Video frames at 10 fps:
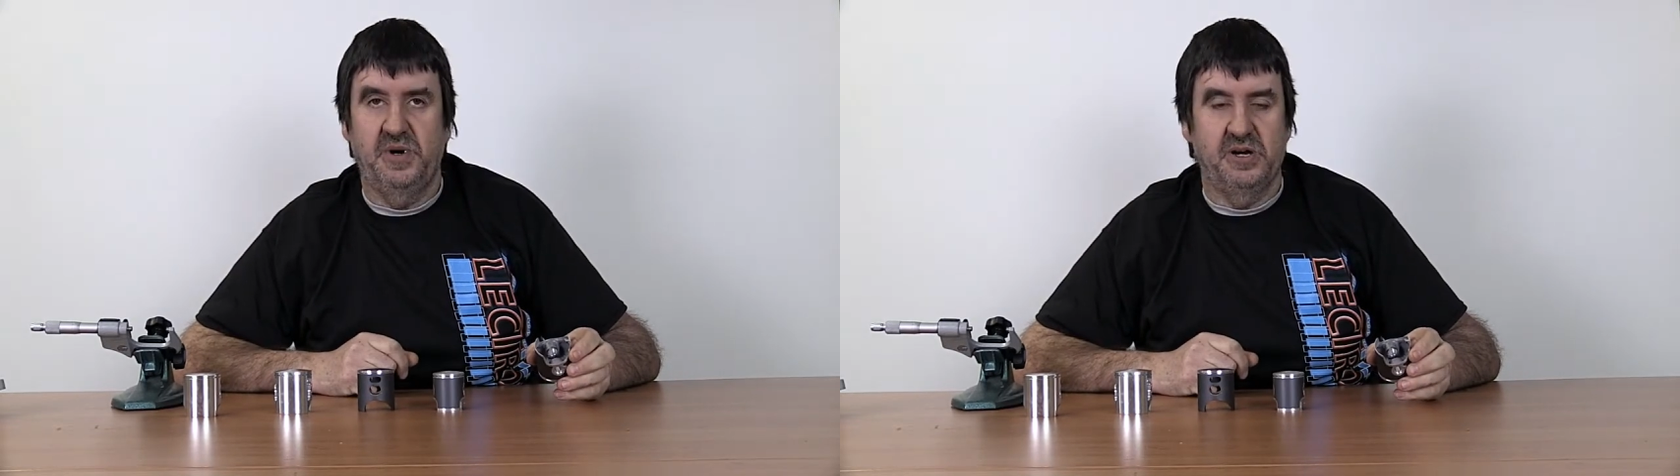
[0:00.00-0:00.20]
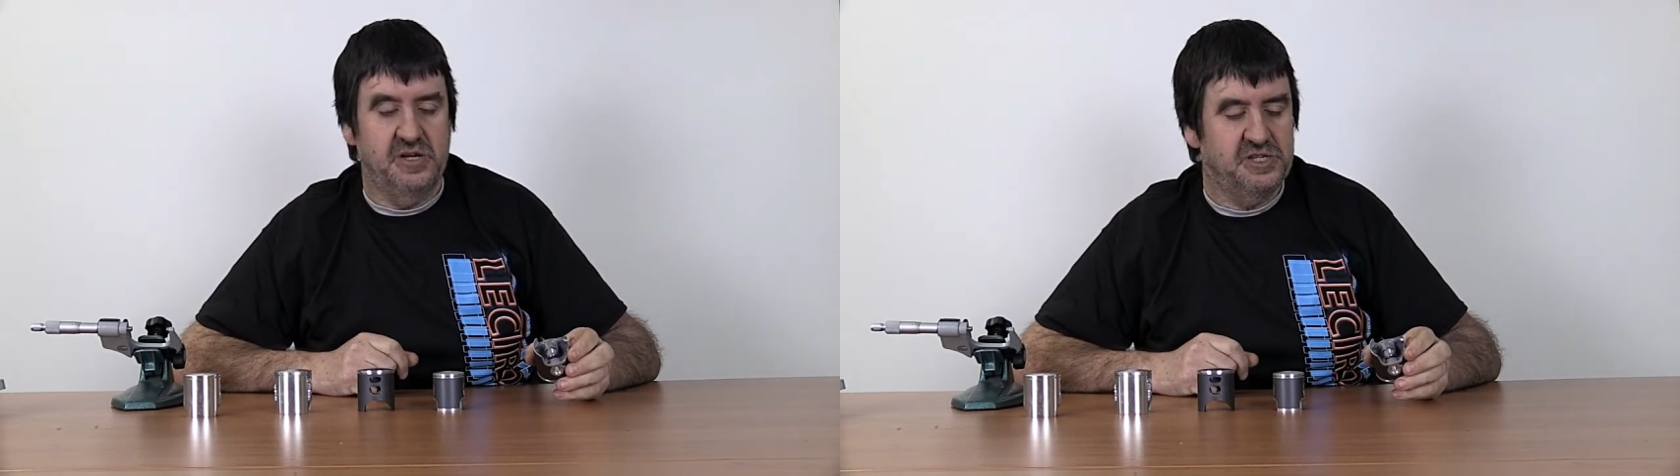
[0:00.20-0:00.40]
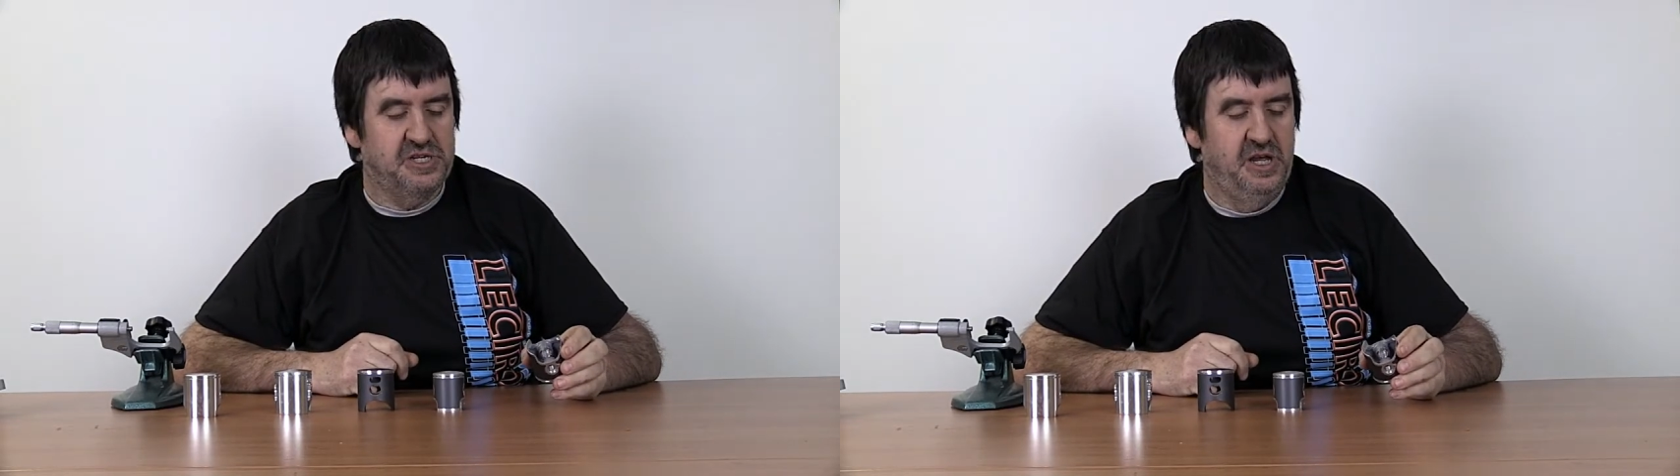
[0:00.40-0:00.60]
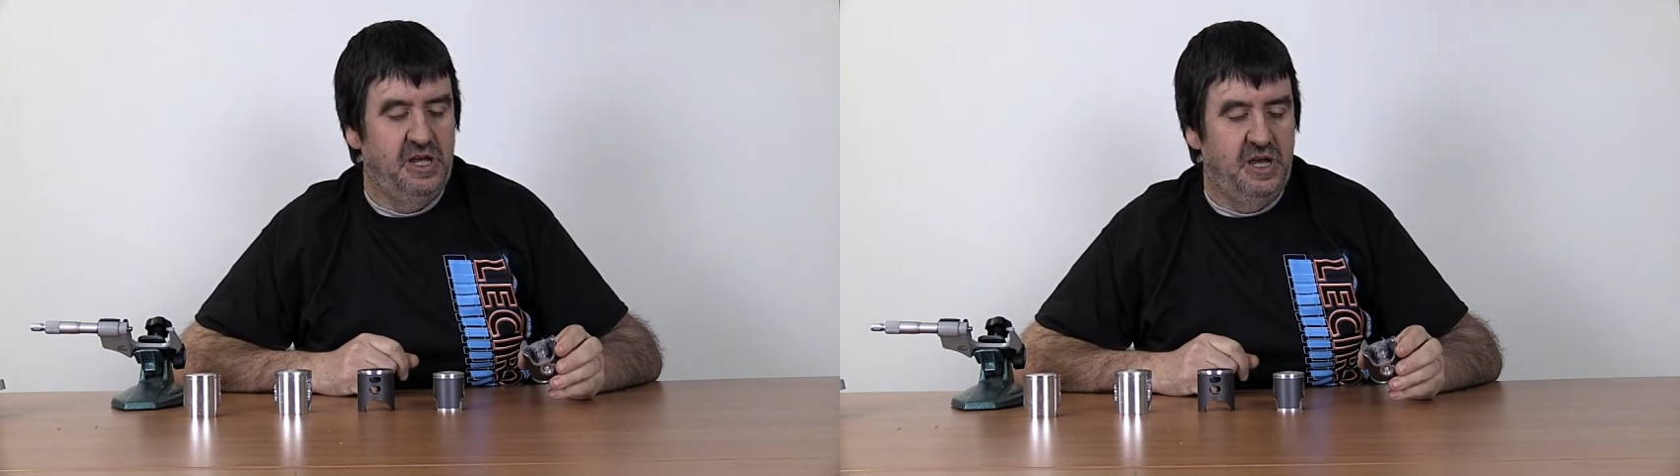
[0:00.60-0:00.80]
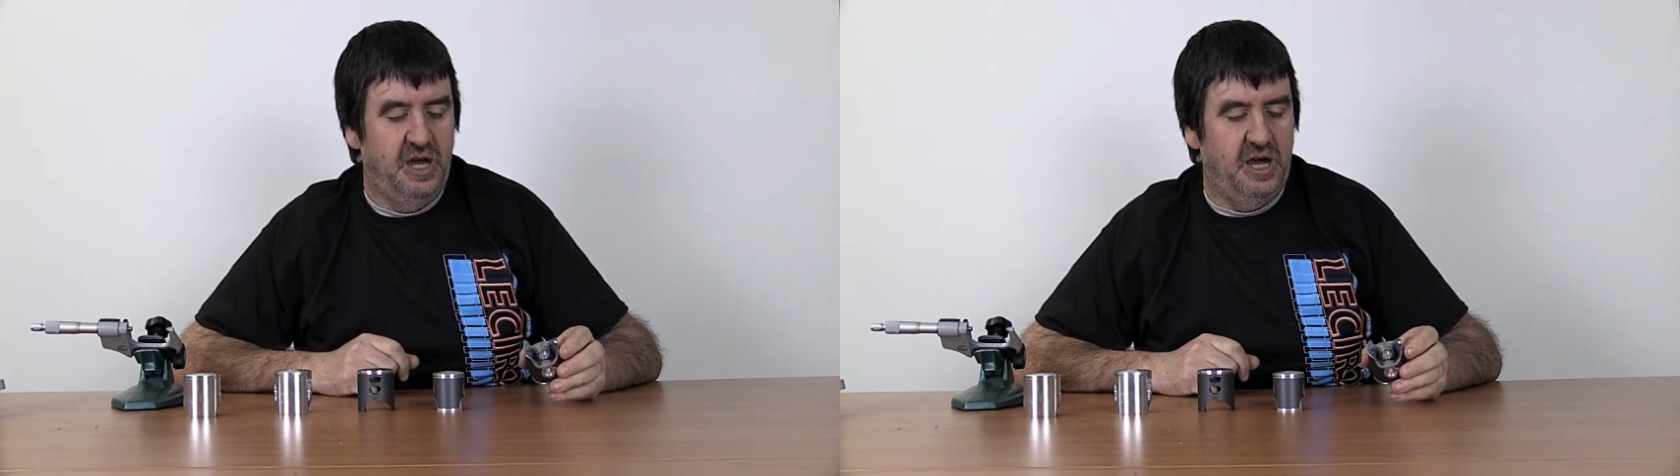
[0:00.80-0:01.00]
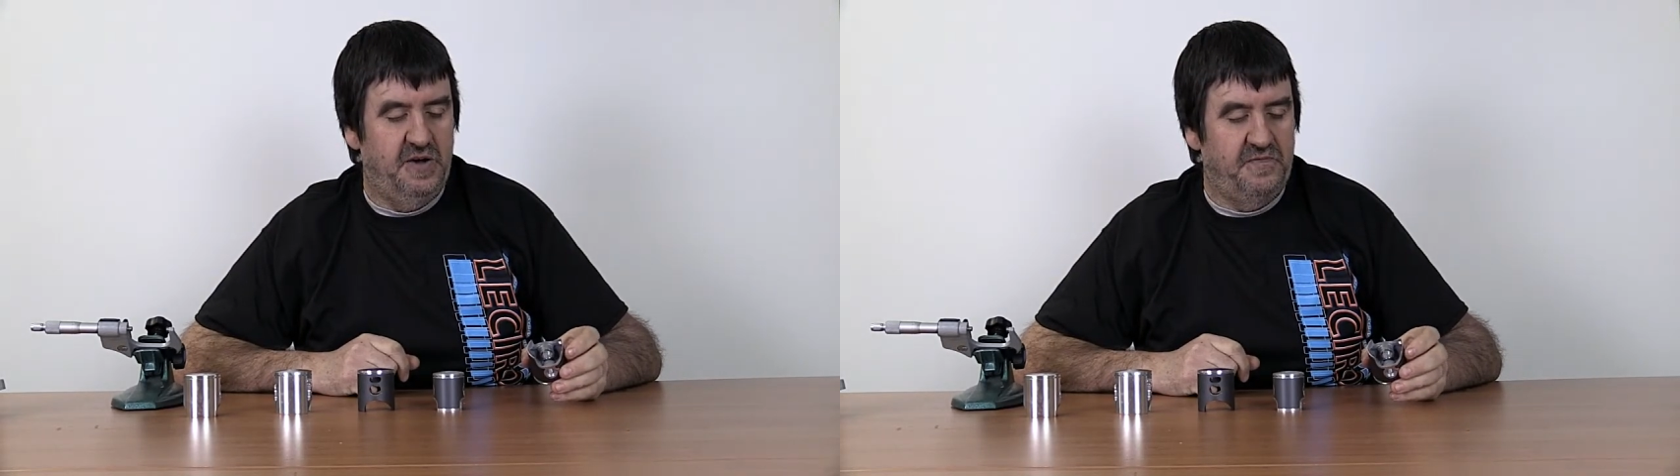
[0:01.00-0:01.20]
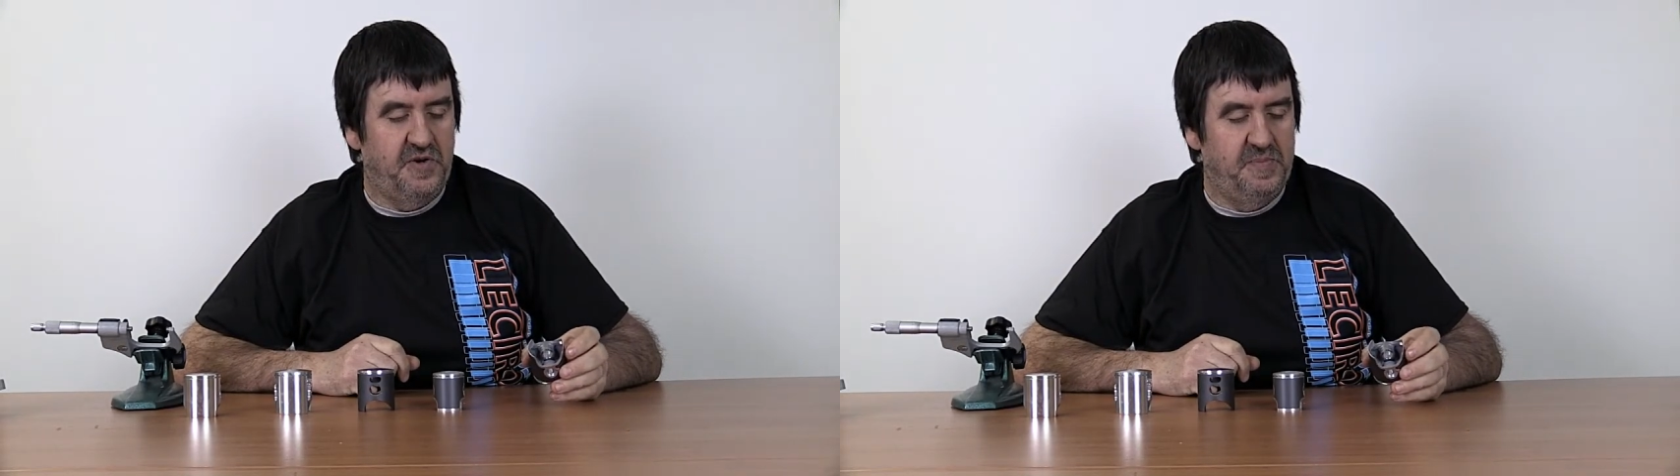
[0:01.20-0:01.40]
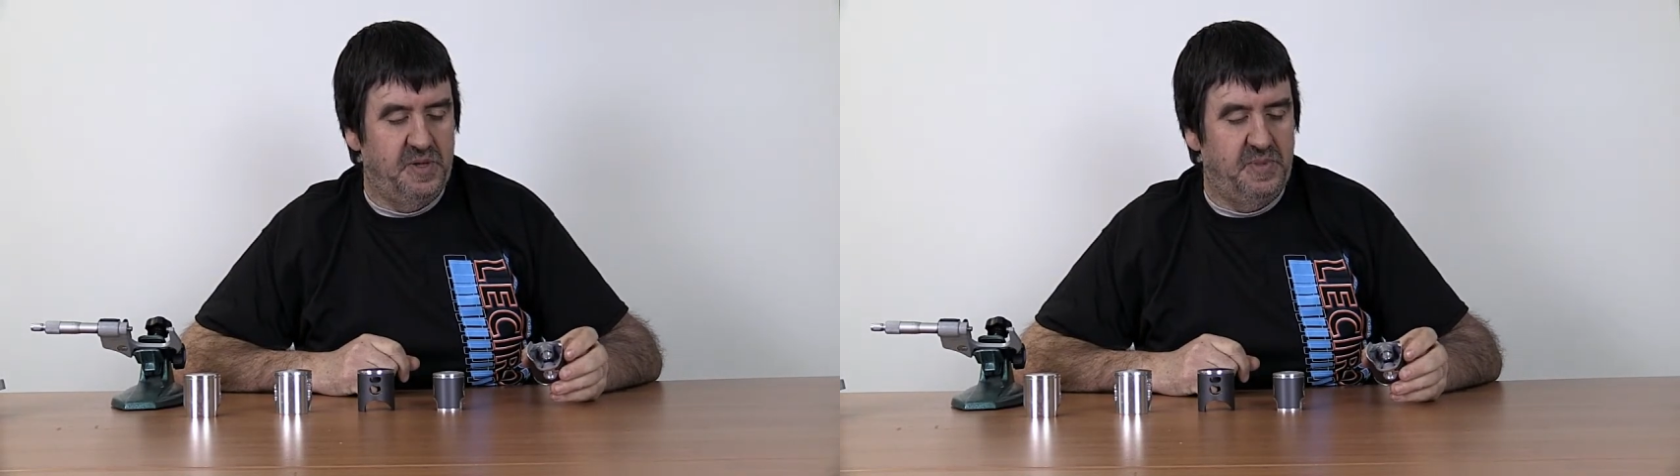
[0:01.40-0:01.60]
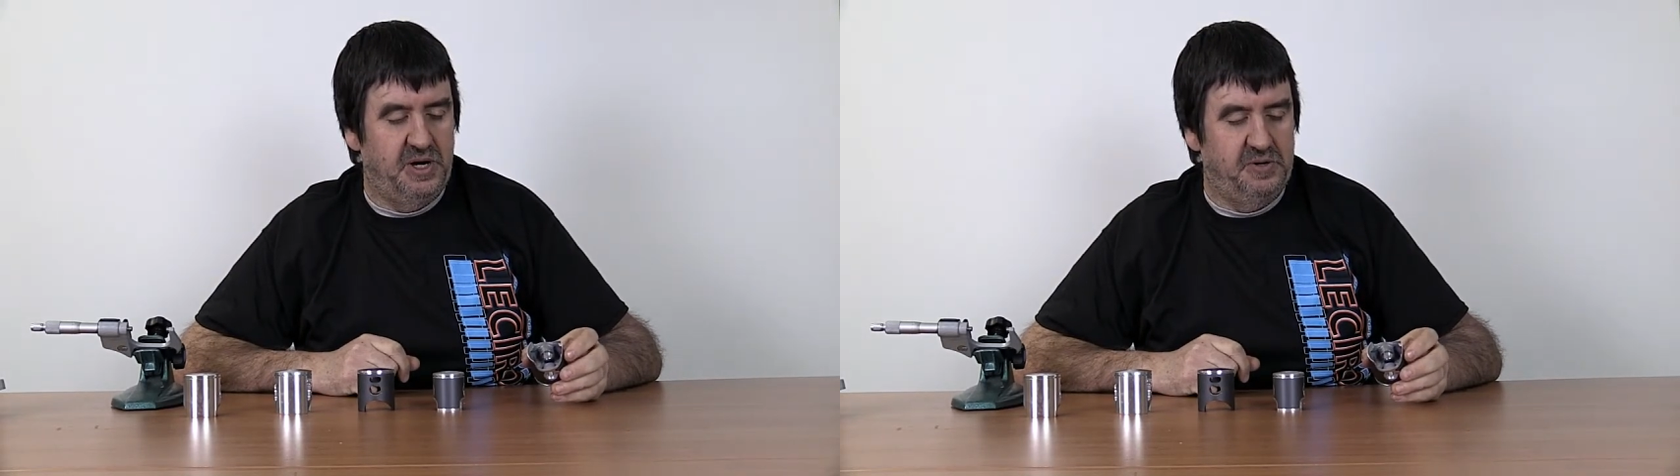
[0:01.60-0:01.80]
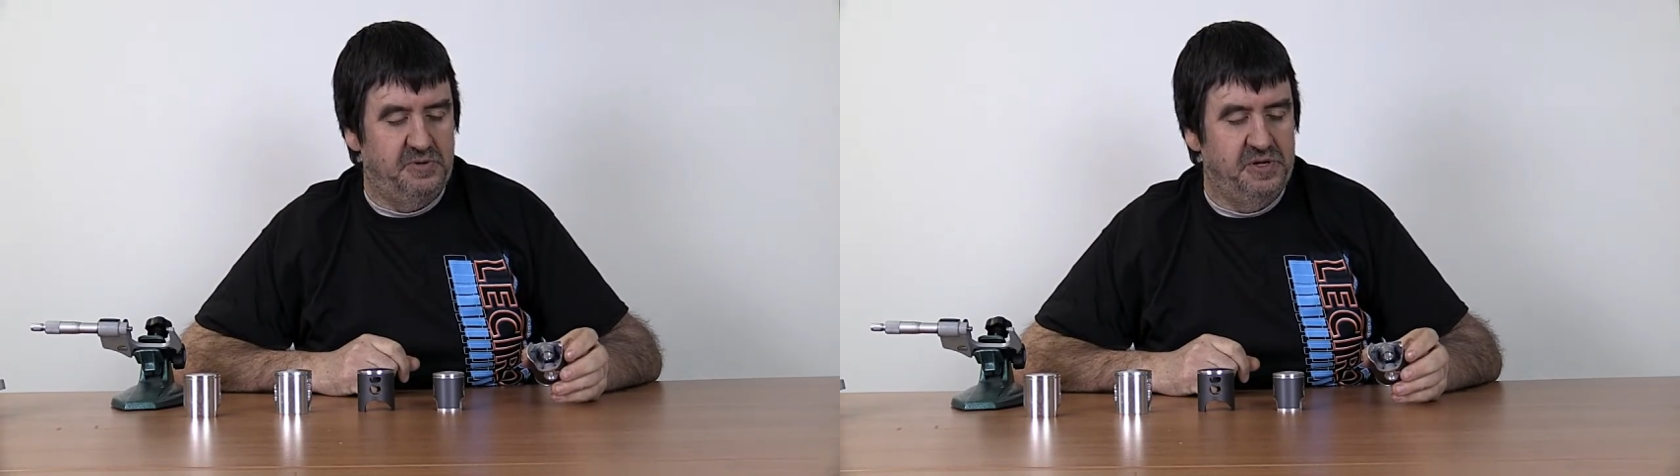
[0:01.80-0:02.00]
marks from the
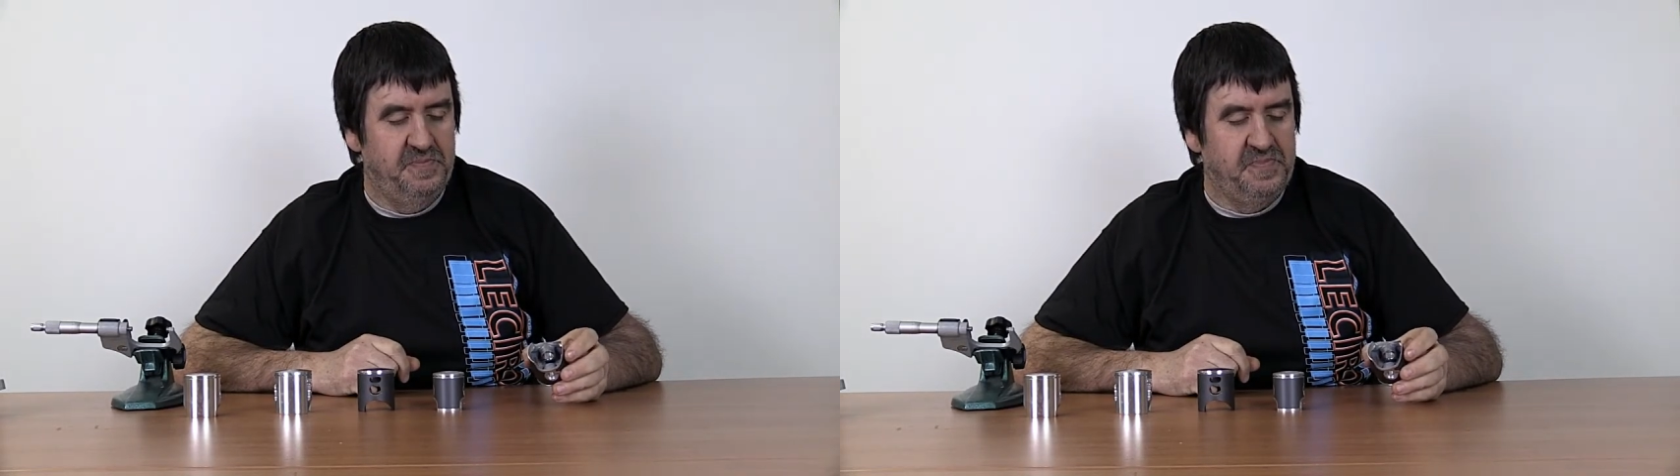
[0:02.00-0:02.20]
mould.